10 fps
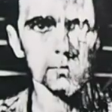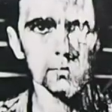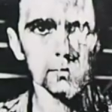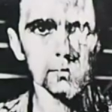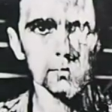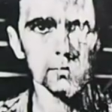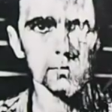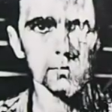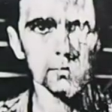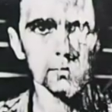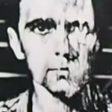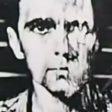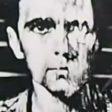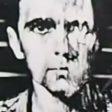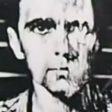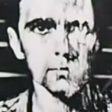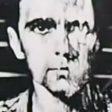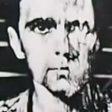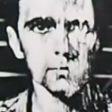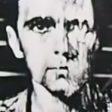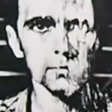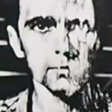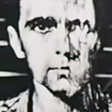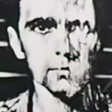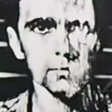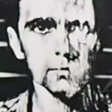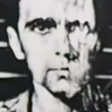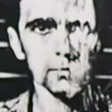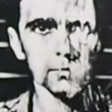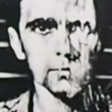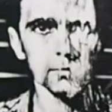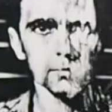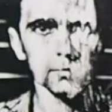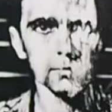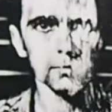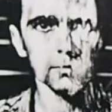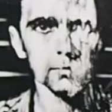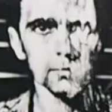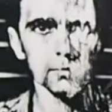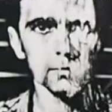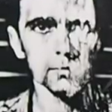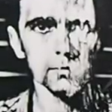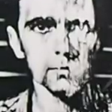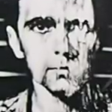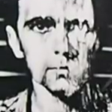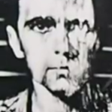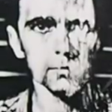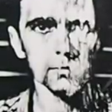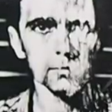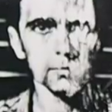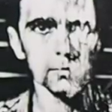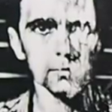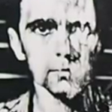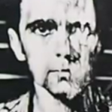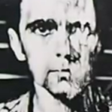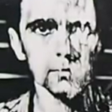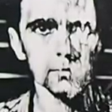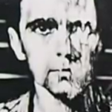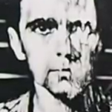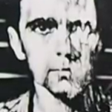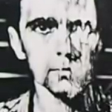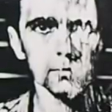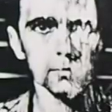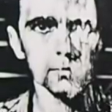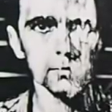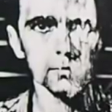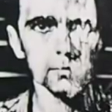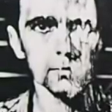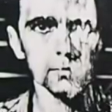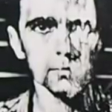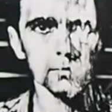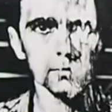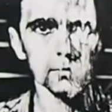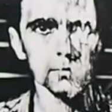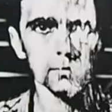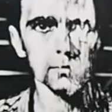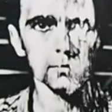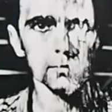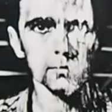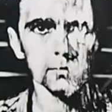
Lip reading: (not speaking)